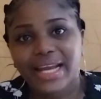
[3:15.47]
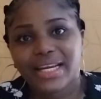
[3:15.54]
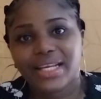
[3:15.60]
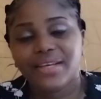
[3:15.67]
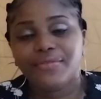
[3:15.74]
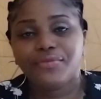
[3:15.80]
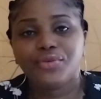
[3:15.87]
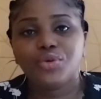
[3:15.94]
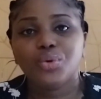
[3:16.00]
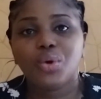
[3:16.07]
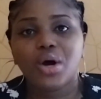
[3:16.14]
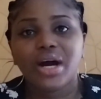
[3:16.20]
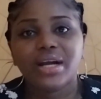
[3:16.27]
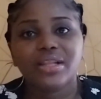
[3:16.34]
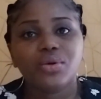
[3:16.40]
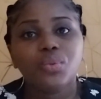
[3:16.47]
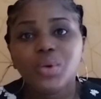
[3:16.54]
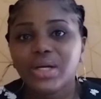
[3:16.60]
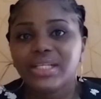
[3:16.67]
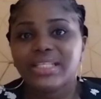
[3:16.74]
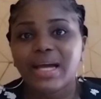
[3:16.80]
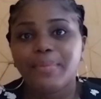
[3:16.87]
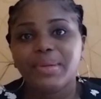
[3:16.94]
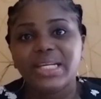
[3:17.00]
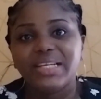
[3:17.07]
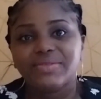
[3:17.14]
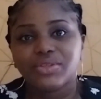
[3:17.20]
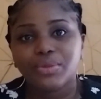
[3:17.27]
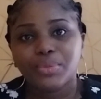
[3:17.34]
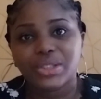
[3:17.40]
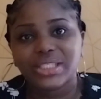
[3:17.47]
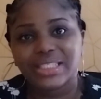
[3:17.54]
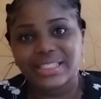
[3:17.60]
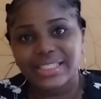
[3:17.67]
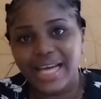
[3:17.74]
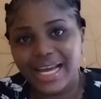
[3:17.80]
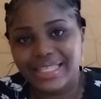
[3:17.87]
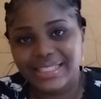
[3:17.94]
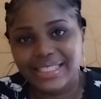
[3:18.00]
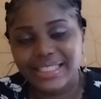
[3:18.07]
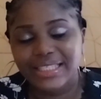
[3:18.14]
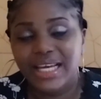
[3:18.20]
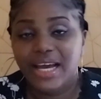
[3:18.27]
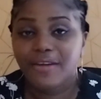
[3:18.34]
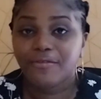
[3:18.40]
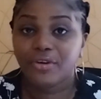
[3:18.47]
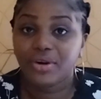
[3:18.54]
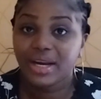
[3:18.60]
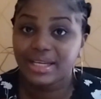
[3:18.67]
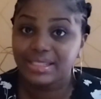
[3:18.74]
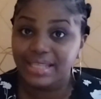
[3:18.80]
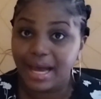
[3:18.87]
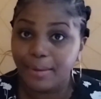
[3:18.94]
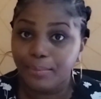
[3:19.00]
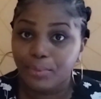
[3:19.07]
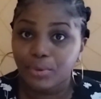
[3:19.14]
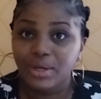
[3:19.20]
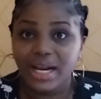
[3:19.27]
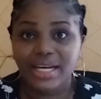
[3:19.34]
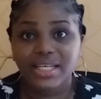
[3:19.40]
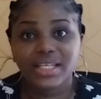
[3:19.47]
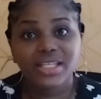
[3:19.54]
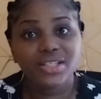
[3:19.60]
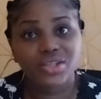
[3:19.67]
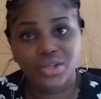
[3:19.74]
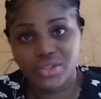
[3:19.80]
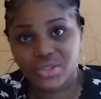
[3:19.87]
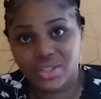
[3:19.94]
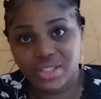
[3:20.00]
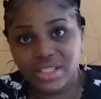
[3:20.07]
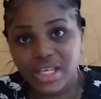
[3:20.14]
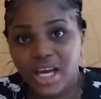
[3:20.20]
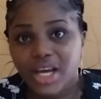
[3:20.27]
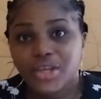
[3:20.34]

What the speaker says: If you are the one that believes so much in tithing, for example, and he doesn't,